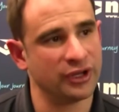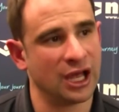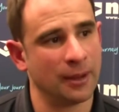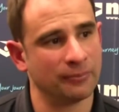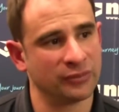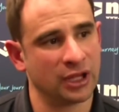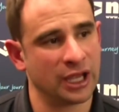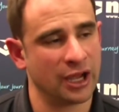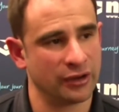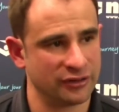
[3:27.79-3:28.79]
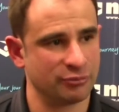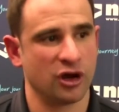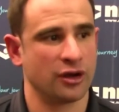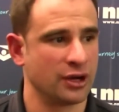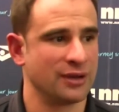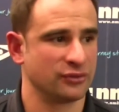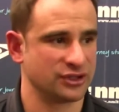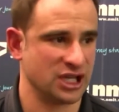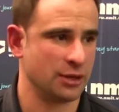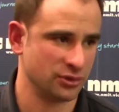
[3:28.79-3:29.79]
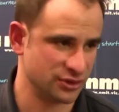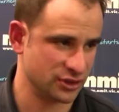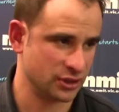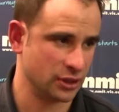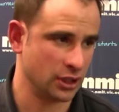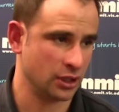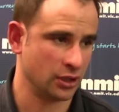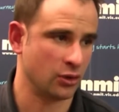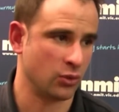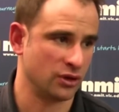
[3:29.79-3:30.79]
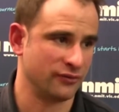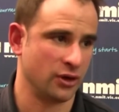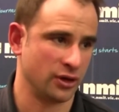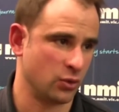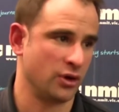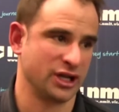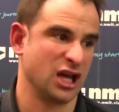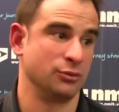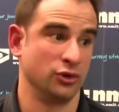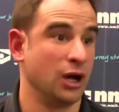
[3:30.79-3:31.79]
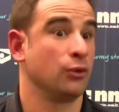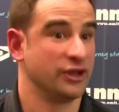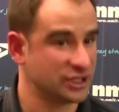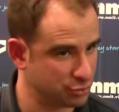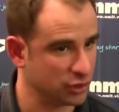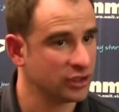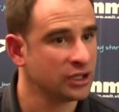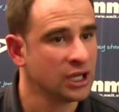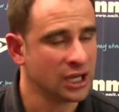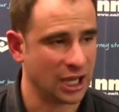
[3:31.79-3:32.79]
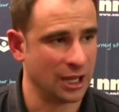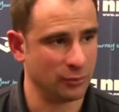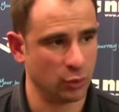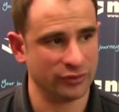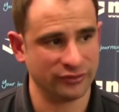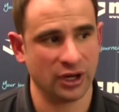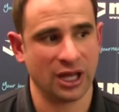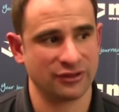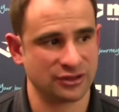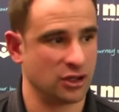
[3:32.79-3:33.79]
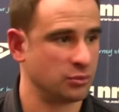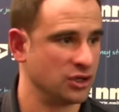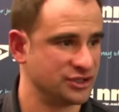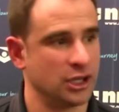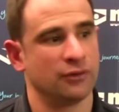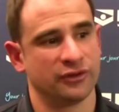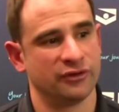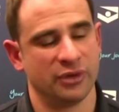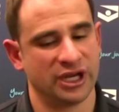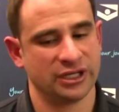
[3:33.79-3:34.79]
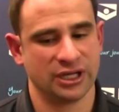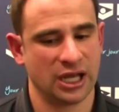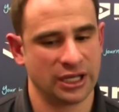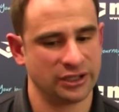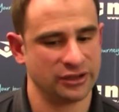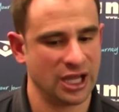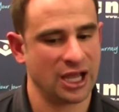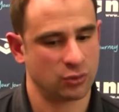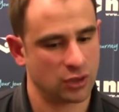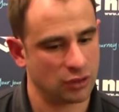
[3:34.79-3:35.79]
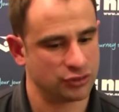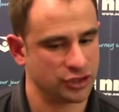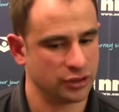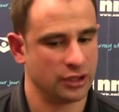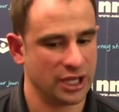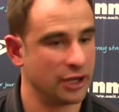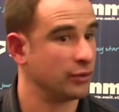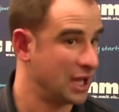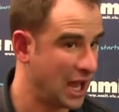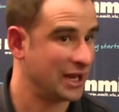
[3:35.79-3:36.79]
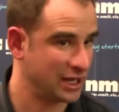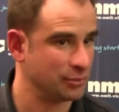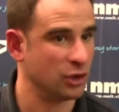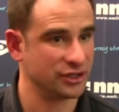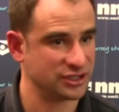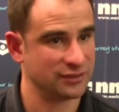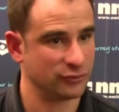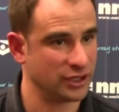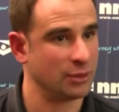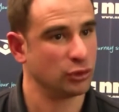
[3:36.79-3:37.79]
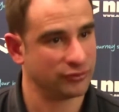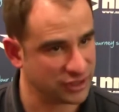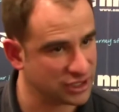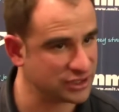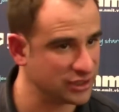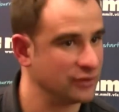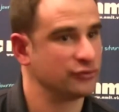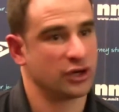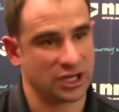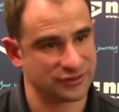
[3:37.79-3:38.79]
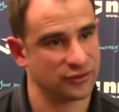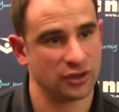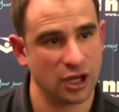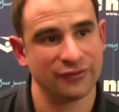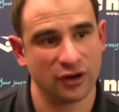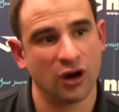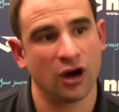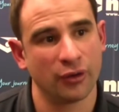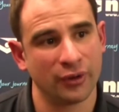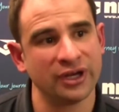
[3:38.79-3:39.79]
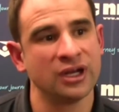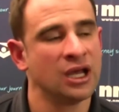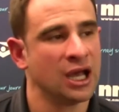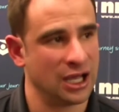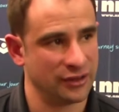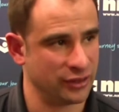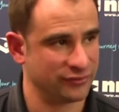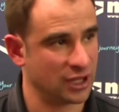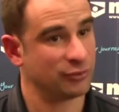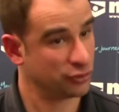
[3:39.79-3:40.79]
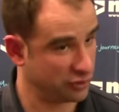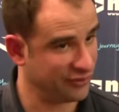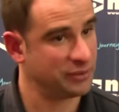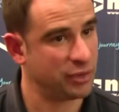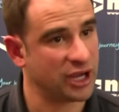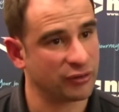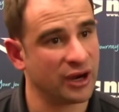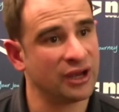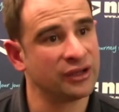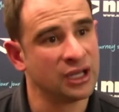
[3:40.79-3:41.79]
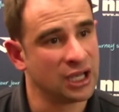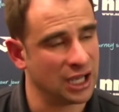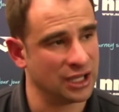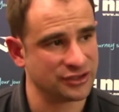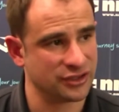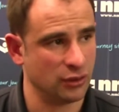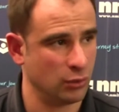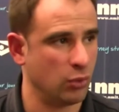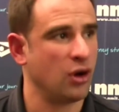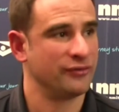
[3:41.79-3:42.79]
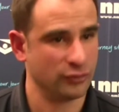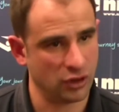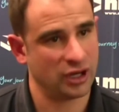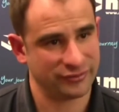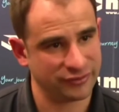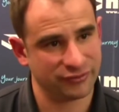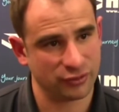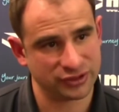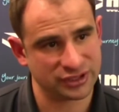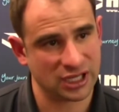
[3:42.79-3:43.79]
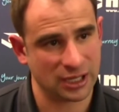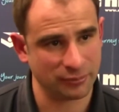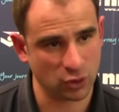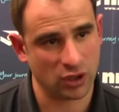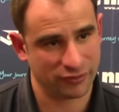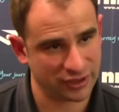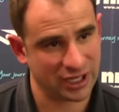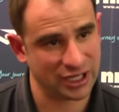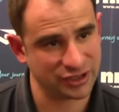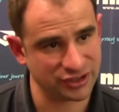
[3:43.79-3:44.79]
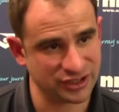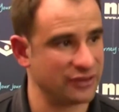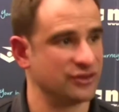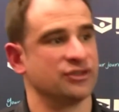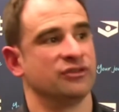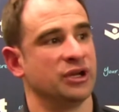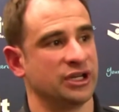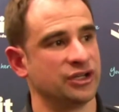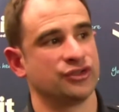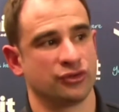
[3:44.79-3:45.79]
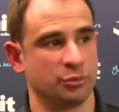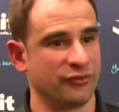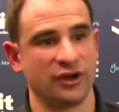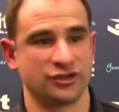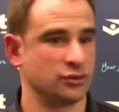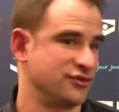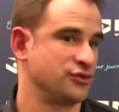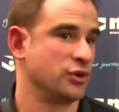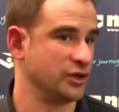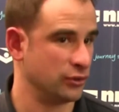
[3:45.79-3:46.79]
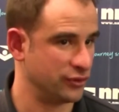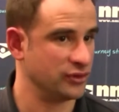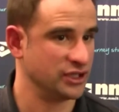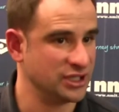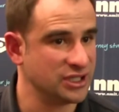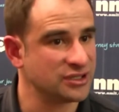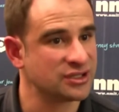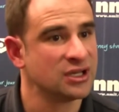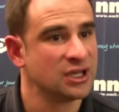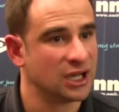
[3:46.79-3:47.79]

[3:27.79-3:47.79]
Our head of program, for example, is a qualified aquatic animal health expert. We've got others like myself that have been in the aquaculture area at MIT for a number of years and then have transferred over to higher ed, that have come through the vet background. So a wide variety of different qualifications. Others that have been industry professionals for 20 or 30 years.